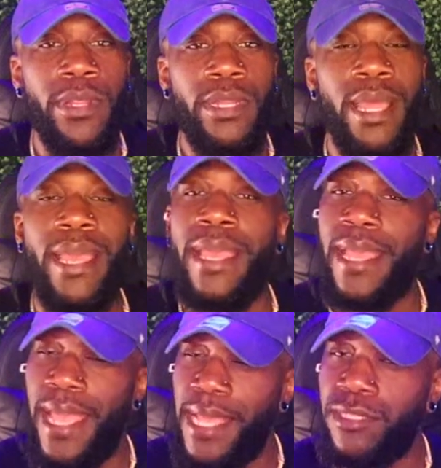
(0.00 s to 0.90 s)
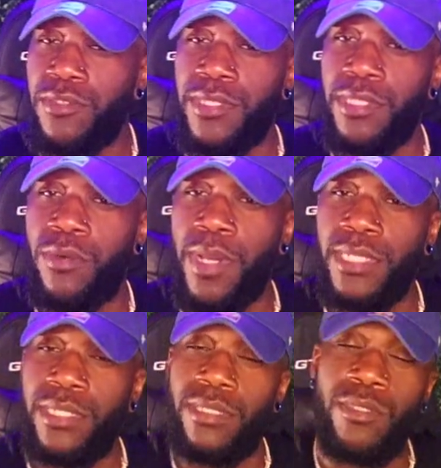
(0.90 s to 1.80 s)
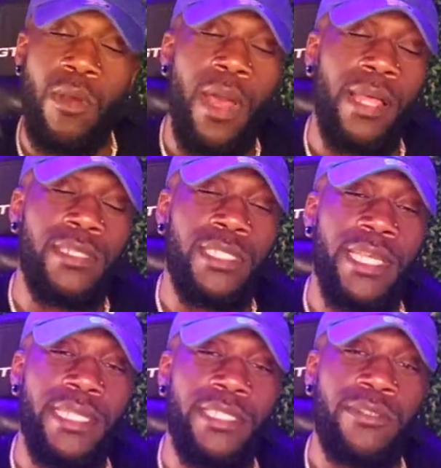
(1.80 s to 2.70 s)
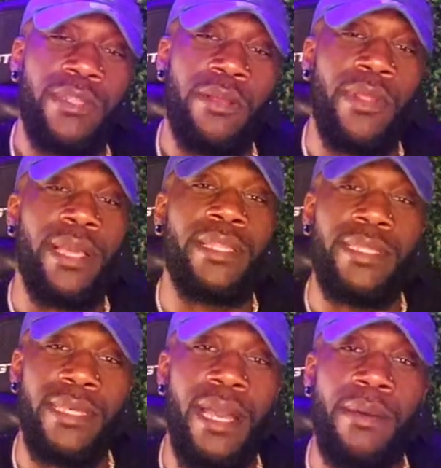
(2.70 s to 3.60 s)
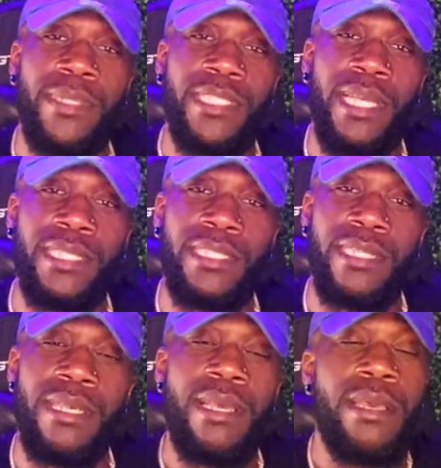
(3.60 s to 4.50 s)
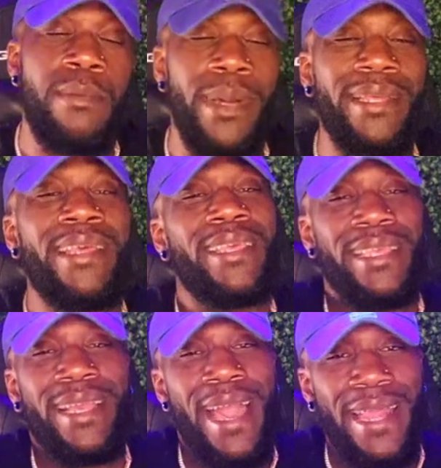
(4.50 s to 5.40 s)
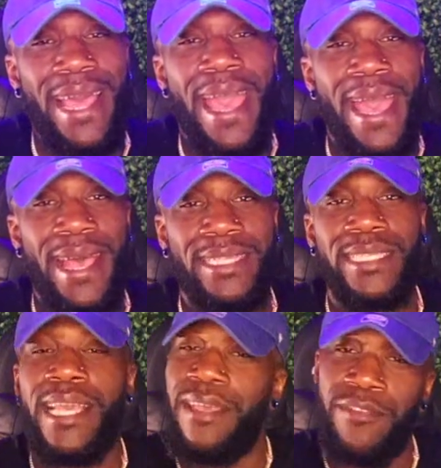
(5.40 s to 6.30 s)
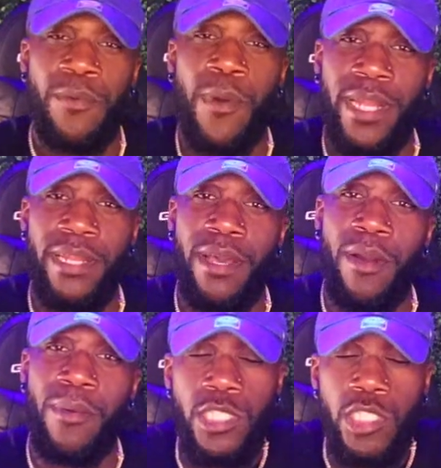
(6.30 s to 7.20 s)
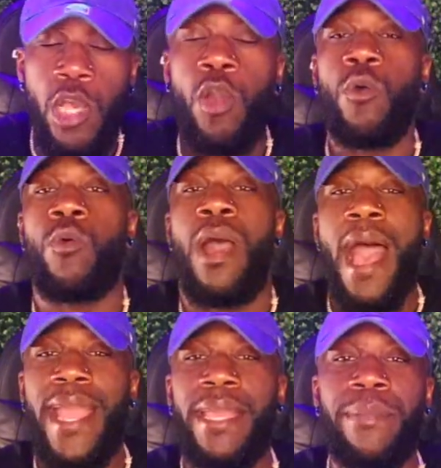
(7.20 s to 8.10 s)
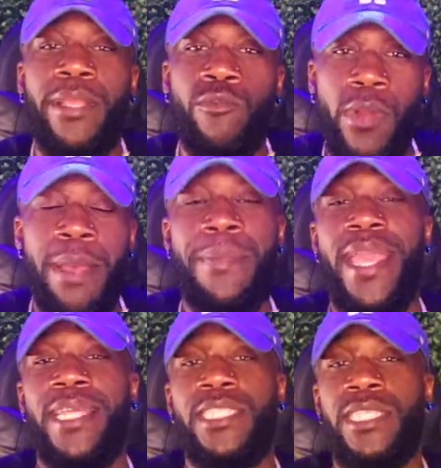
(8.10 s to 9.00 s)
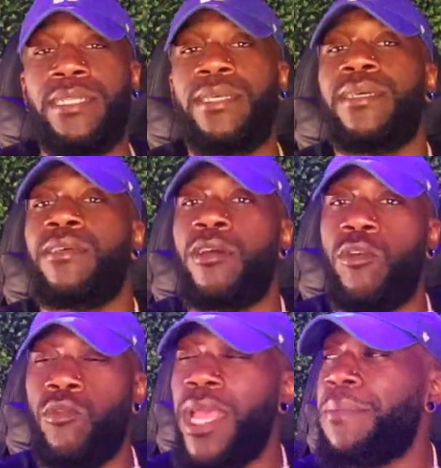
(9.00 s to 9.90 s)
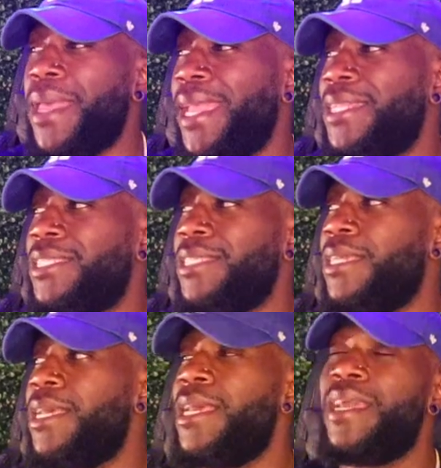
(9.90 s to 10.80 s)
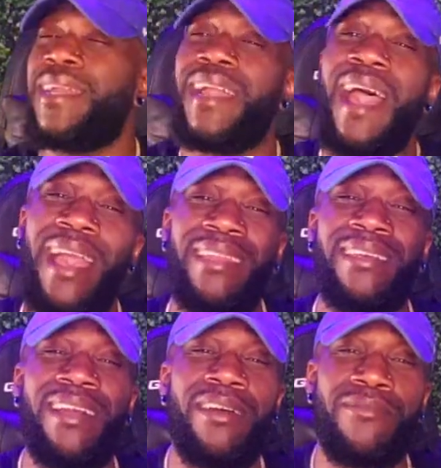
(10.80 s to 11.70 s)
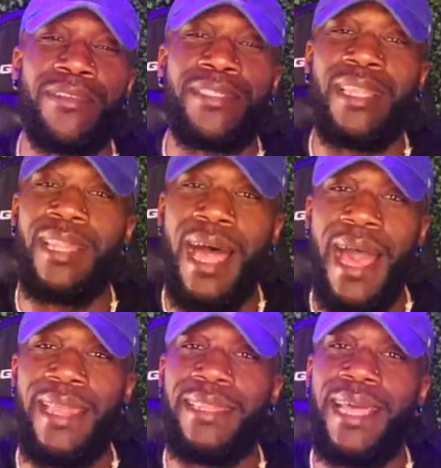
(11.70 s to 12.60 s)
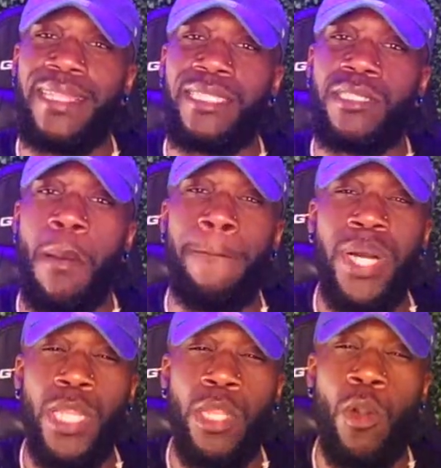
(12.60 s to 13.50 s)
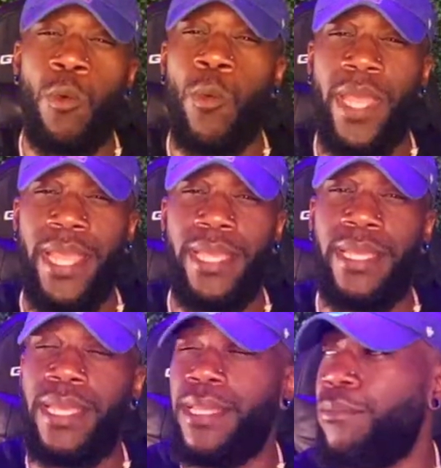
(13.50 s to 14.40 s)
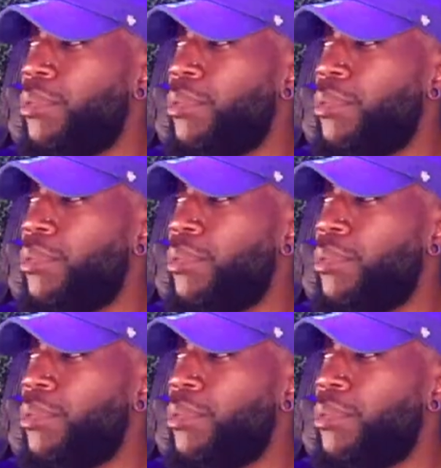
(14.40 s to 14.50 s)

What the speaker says: it answering the questions, or I'll just answer you directly in the comment section. But you gotta ask if you wanna know. So I am a ramp agent. A ramp agent kinda covers a lot that's below wing. And